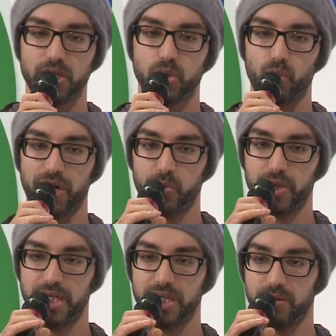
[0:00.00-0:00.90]
where
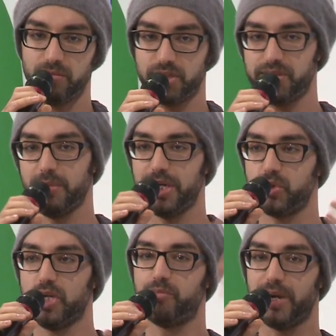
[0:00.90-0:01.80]
we just imagine
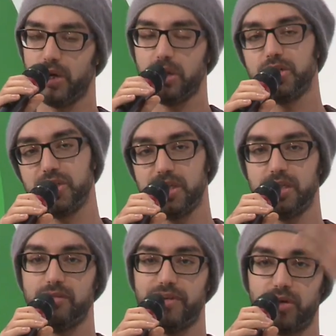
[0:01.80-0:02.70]
you have
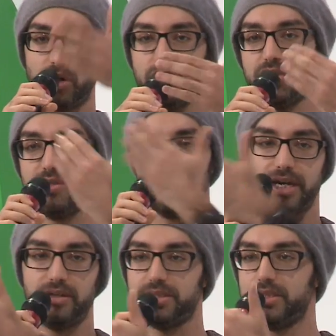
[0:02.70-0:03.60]
biology, virology,
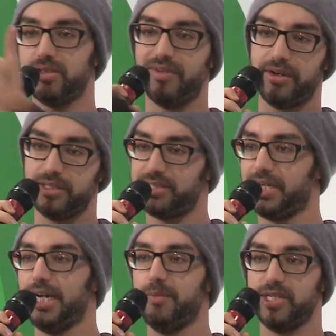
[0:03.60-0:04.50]
viruses, virus
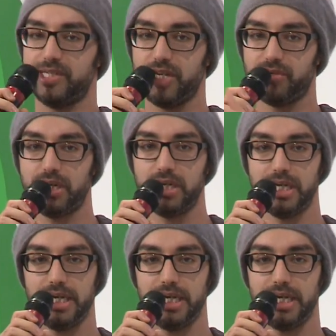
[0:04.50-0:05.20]
types, etc.,